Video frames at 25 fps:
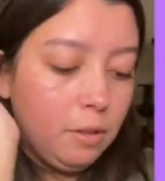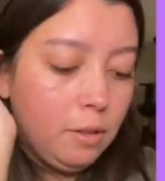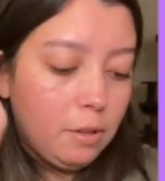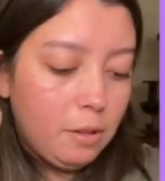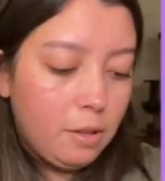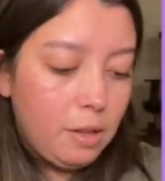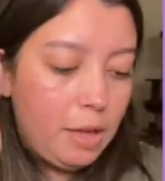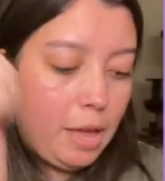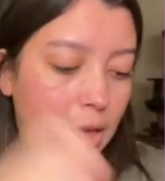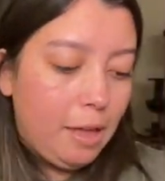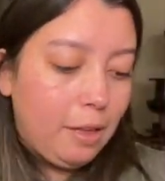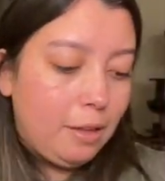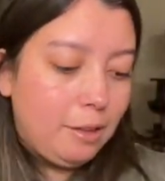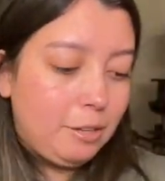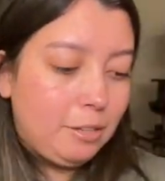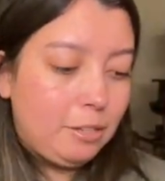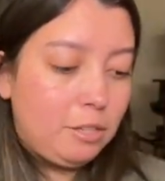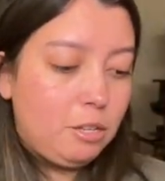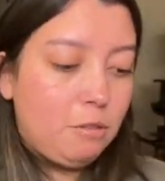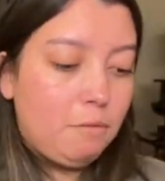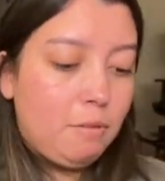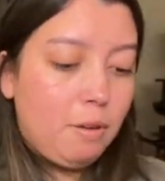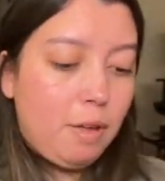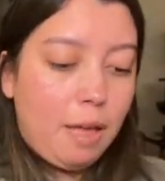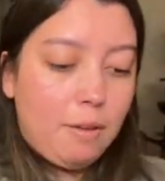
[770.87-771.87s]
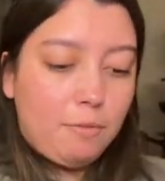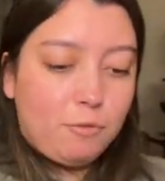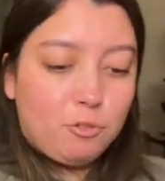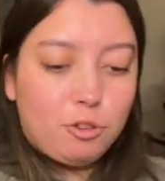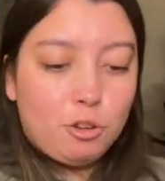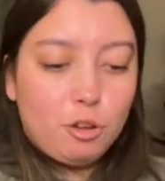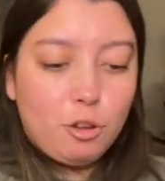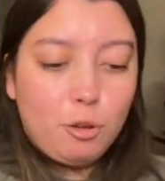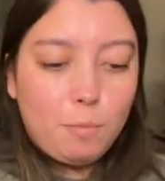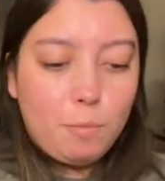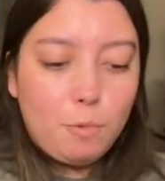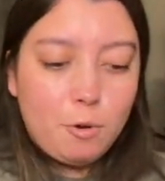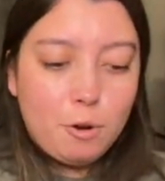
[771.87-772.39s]
Okay, so we have
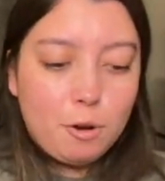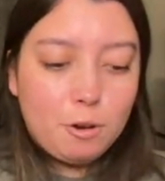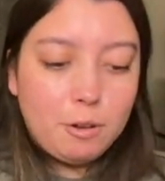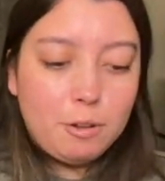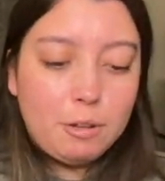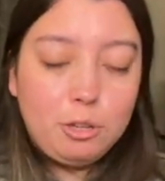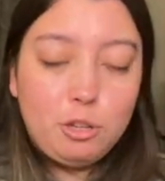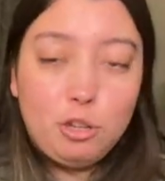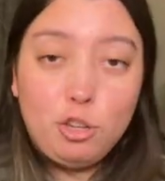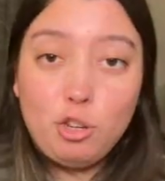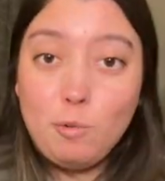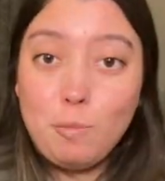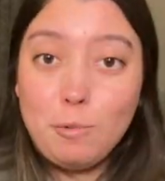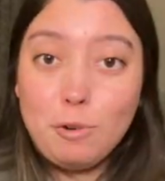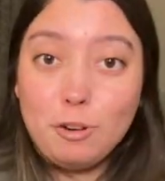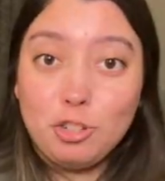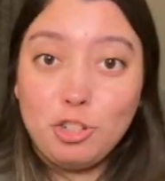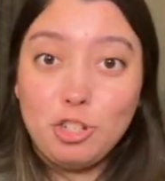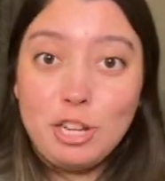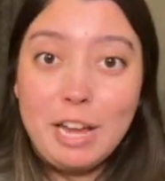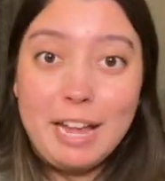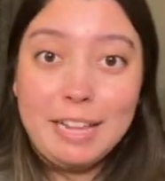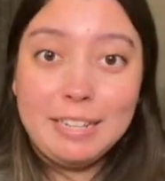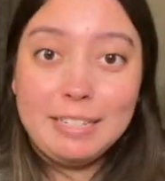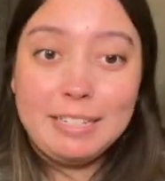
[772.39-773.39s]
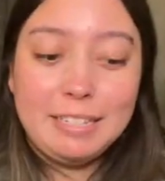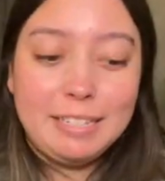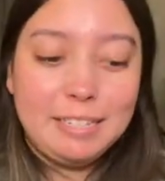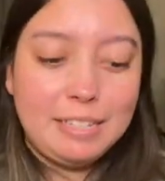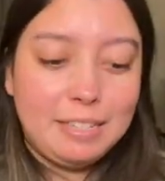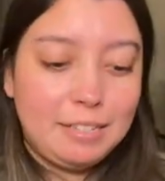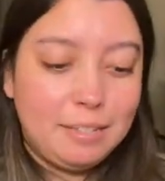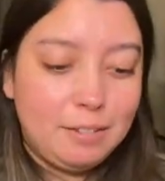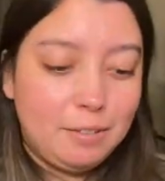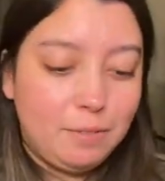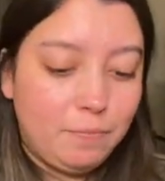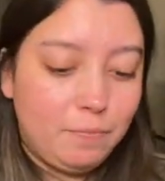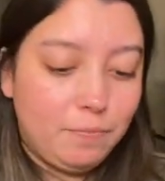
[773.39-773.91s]
two more
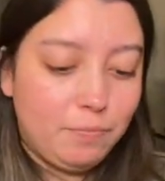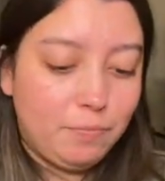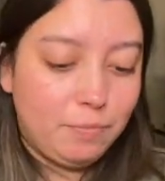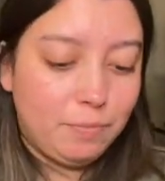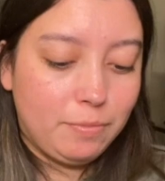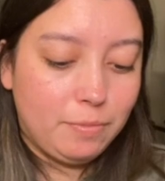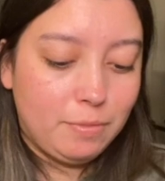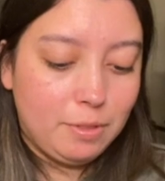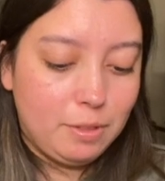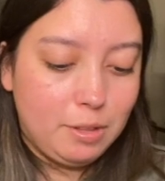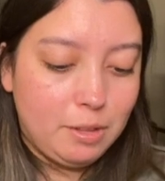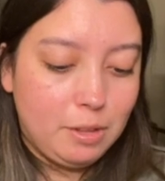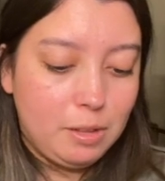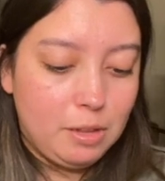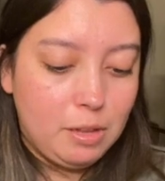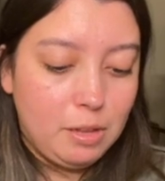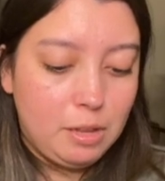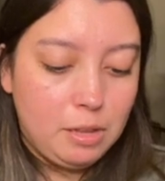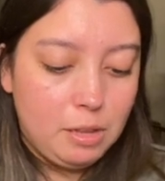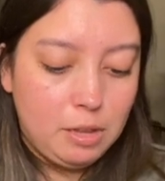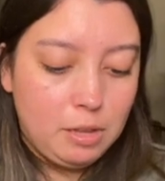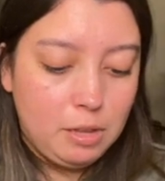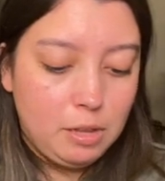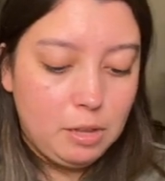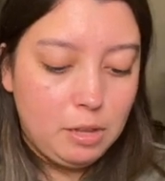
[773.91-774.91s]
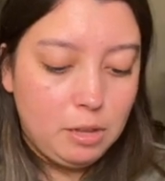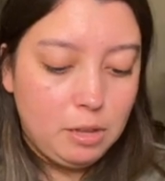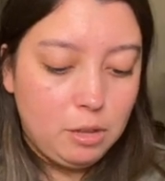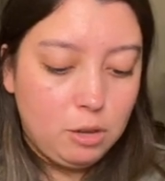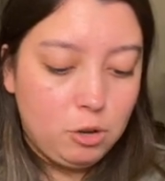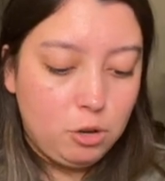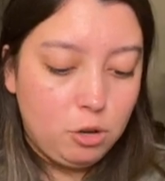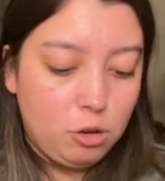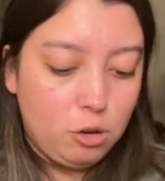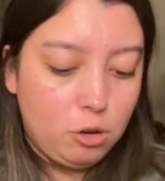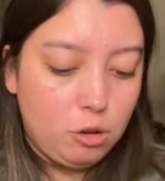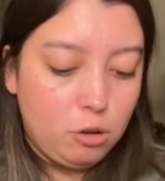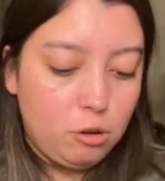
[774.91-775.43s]
chances.
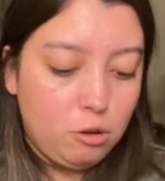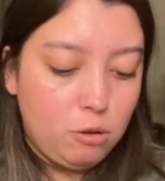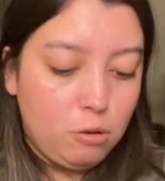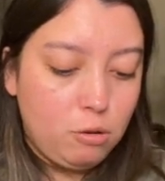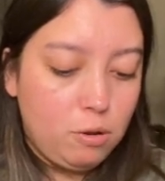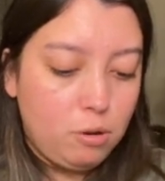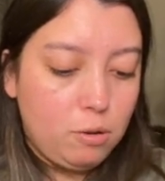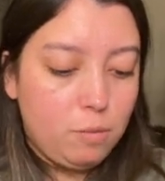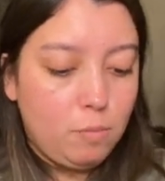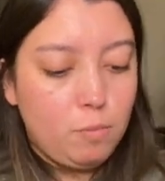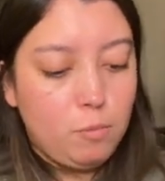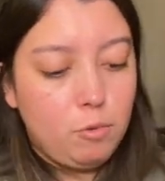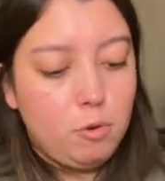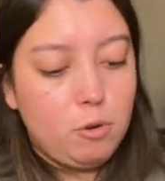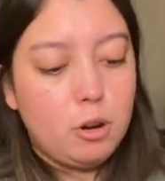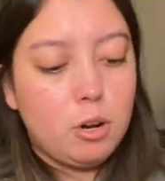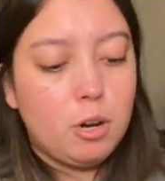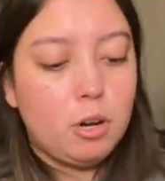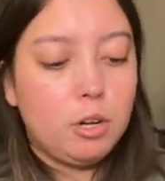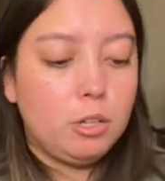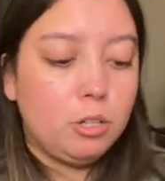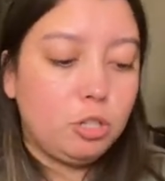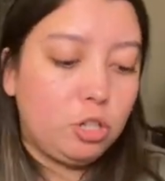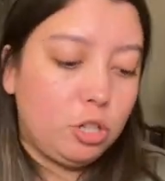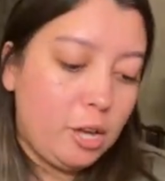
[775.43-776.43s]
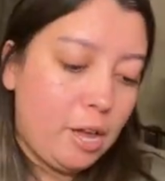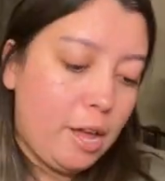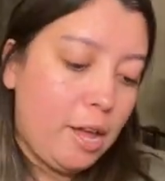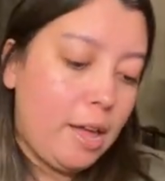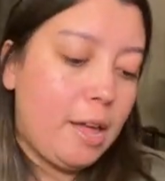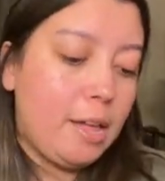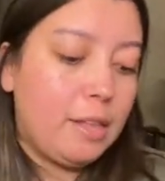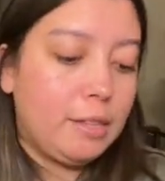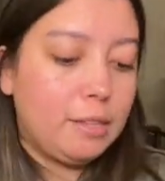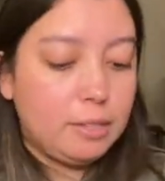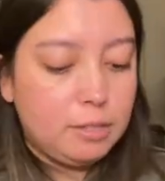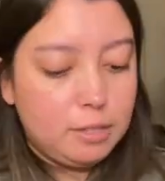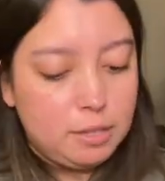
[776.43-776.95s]
2 more
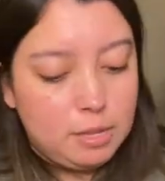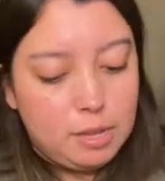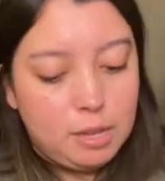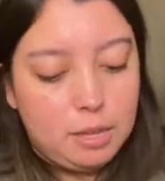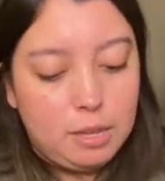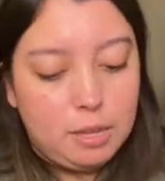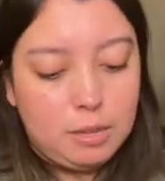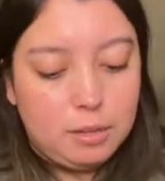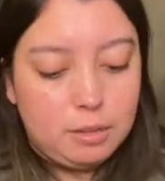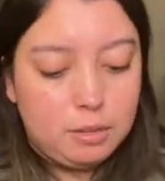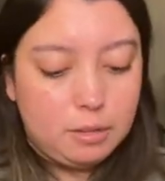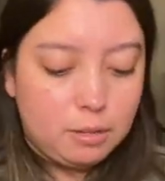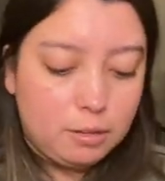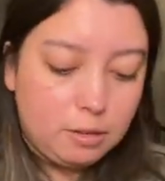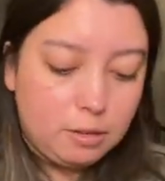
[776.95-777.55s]
chances.